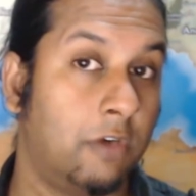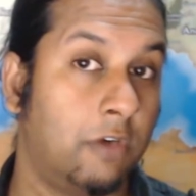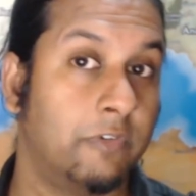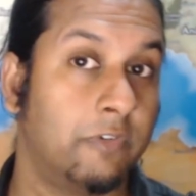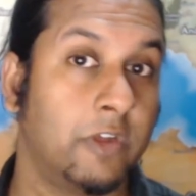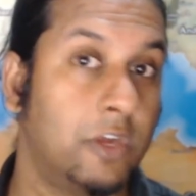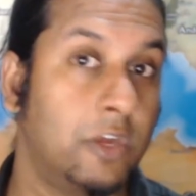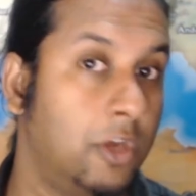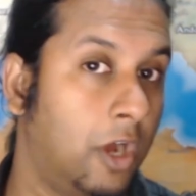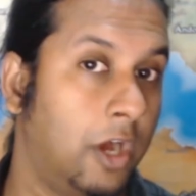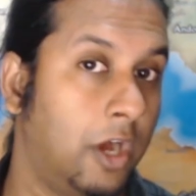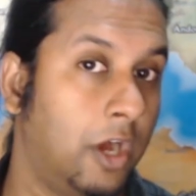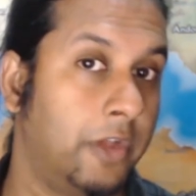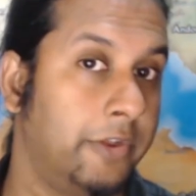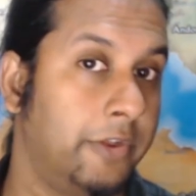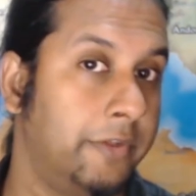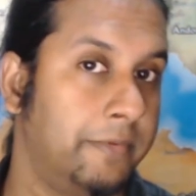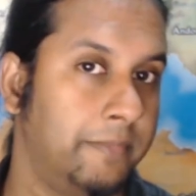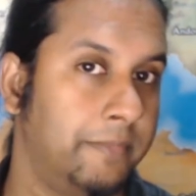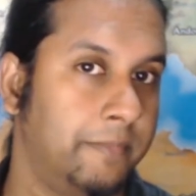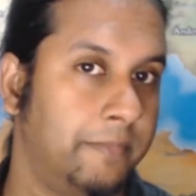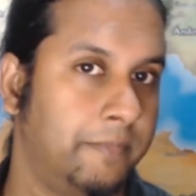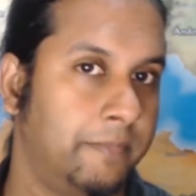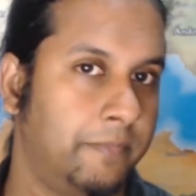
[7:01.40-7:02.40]
a god,
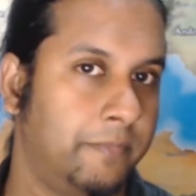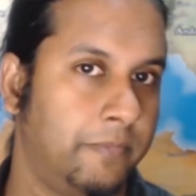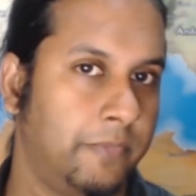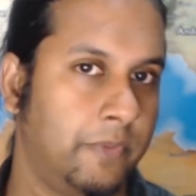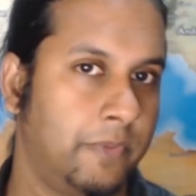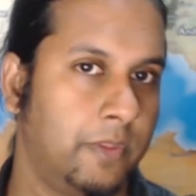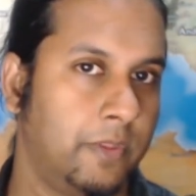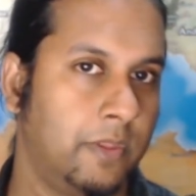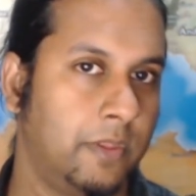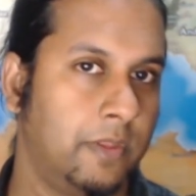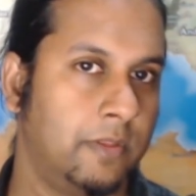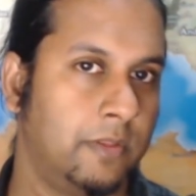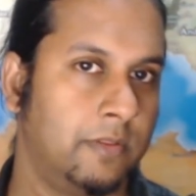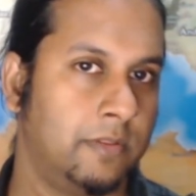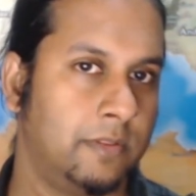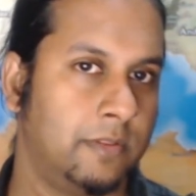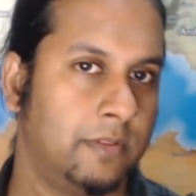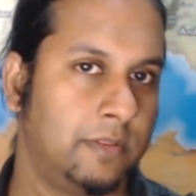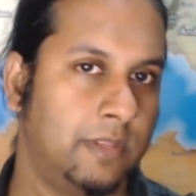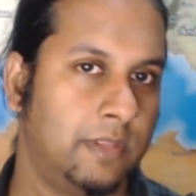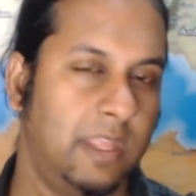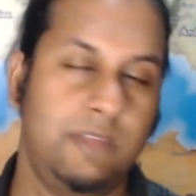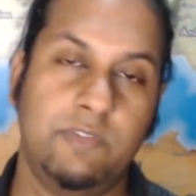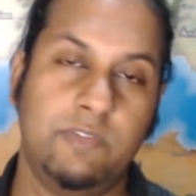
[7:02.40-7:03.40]

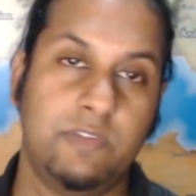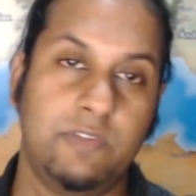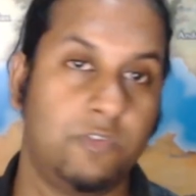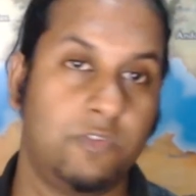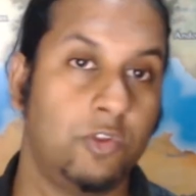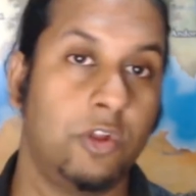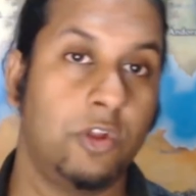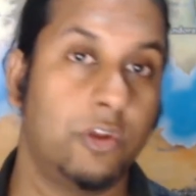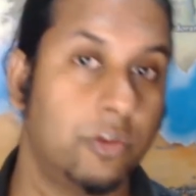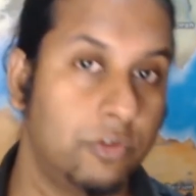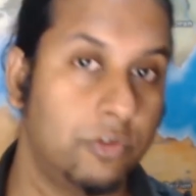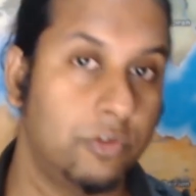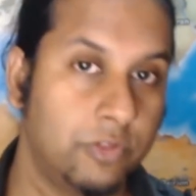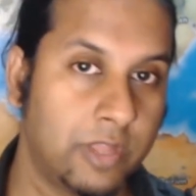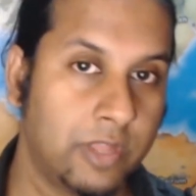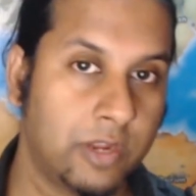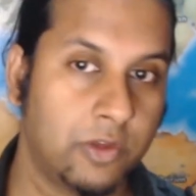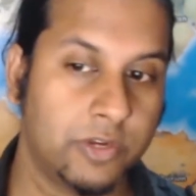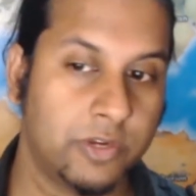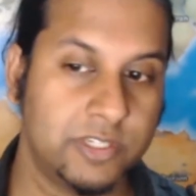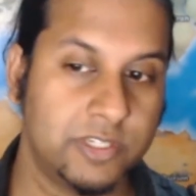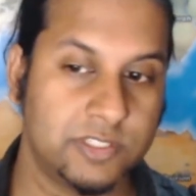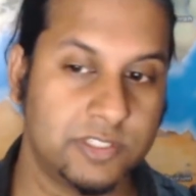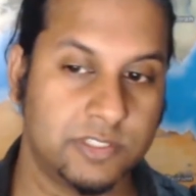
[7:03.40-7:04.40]
even if you don't know who that
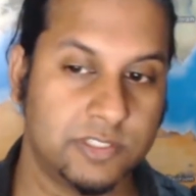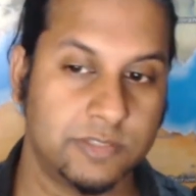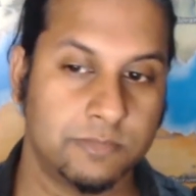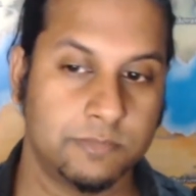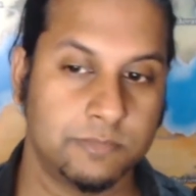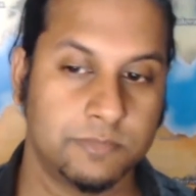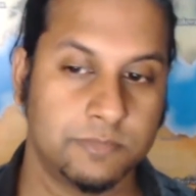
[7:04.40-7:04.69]
god is.